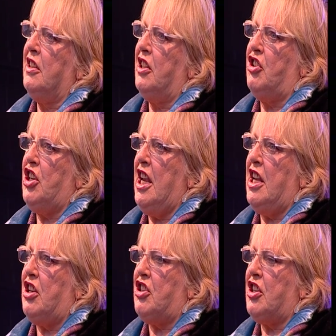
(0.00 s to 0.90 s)
to
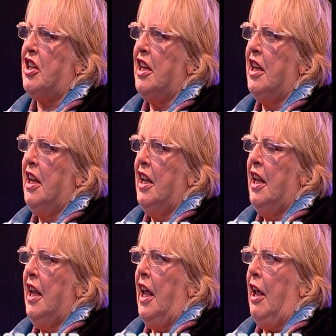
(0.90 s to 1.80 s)
change
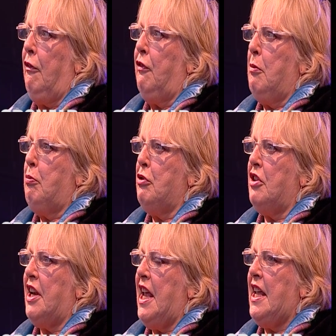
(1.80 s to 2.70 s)
if you put
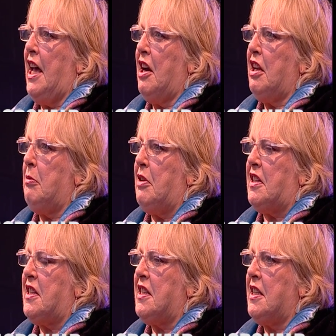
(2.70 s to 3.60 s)
the right
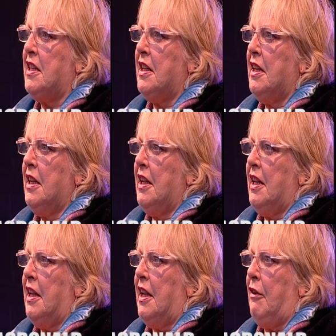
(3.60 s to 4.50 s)
arguments,
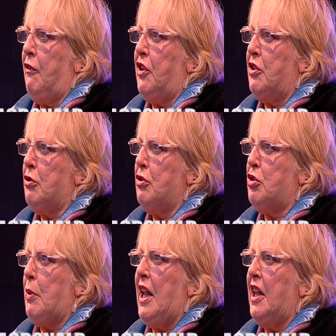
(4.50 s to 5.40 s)
if you don't
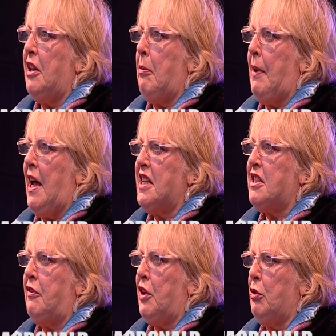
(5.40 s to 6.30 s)
dwell on the past,
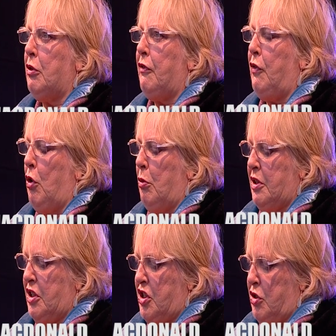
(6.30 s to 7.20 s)
if you look forward
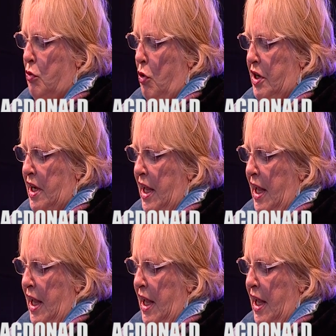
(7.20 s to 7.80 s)
and so on.